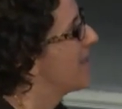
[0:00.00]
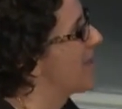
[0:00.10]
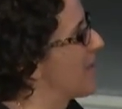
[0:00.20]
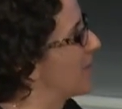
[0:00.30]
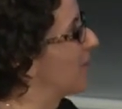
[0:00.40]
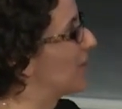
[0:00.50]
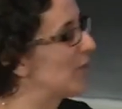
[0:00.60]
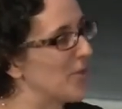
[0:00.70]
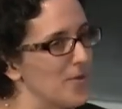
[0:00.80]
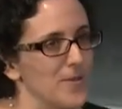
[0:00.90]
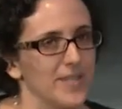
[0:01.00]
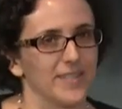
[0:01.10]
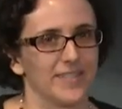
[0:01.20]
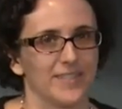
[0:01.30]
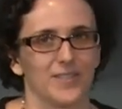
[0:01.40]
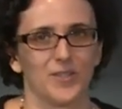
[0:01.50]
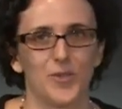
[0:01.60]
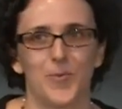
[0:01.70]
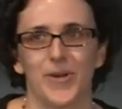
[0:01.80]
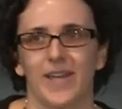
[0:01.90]
um, just to show you that this is a
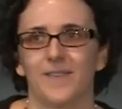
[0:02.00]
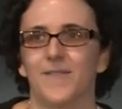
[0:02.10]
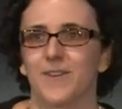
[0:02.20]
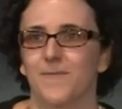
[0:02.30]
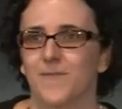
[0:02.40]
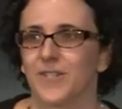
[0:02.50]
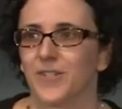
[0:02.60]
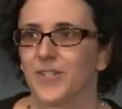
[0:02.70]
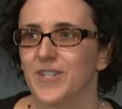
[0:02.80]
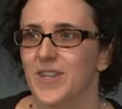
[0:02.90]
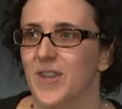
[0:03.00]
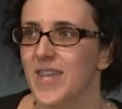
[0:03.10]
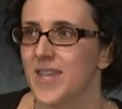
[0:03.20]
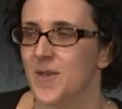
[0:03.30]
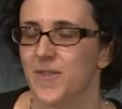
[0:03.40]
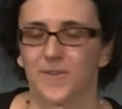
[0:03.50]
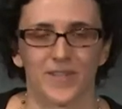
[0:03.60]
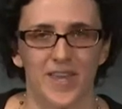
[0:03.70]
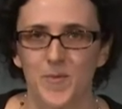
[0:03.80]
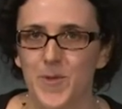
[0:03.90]
super active area of research. And there's a
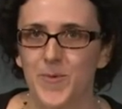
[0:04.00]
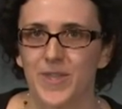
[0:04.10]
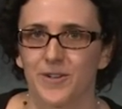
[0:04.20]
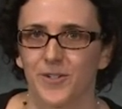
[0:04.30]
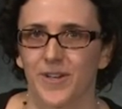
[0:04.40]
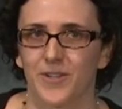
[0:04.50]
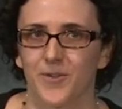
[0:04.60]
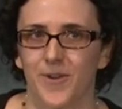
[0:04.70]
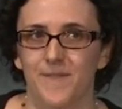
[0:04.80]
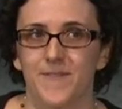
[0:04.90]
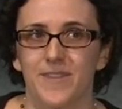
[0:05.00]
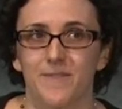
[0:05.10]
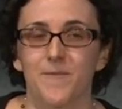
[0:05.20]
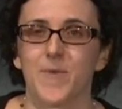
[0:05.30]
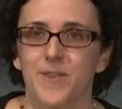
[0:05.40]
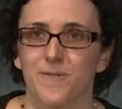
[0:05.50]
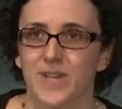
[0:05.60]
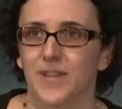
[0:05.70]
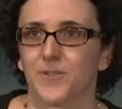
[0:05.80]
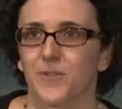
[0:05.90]
lot of people that are trying to derive vanilla from other
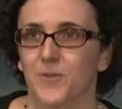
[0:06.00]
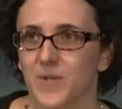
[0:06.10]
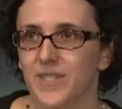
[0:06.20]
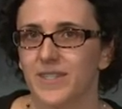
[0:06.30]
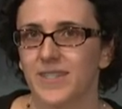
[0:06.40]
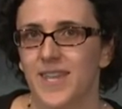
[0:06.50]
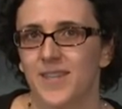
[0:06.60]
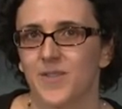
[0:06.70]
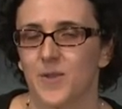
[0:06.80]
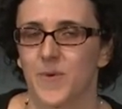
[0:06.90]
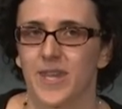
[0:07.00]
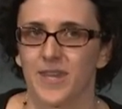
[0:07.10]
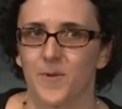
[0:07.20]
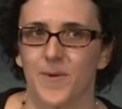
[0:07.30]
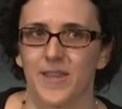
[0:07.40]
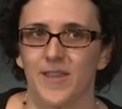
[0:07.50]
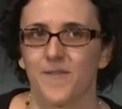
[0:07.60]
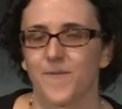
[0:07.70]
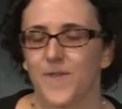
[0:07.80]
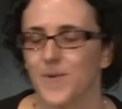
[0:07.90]
natural sources so that we can get away
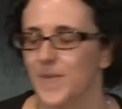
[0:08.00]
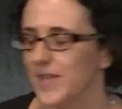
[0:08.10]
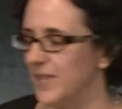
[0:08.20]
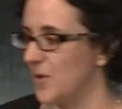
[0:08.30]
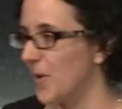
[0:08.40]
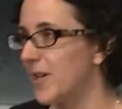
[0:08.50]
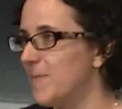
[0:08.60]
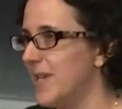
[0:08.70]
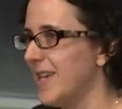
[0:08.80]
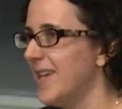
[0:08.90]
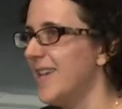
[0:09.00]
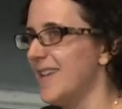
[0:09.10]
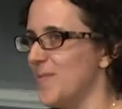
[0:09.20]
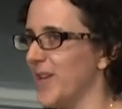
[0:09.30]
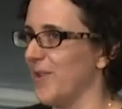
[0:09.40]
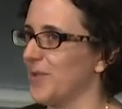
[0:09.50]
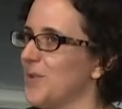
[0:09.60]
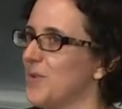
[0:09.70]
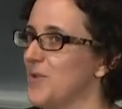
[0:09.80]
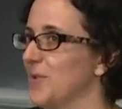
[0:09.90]
from the orchid bean and we can
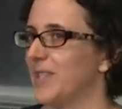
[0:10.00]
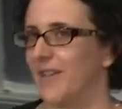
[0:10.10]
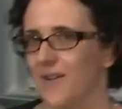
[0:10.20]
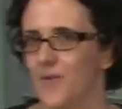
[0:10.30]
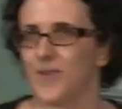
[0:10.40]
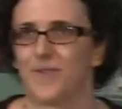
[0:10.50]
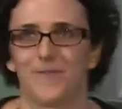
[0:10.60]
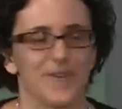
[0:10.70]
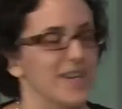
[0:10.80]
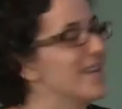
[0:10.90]
also use our oil for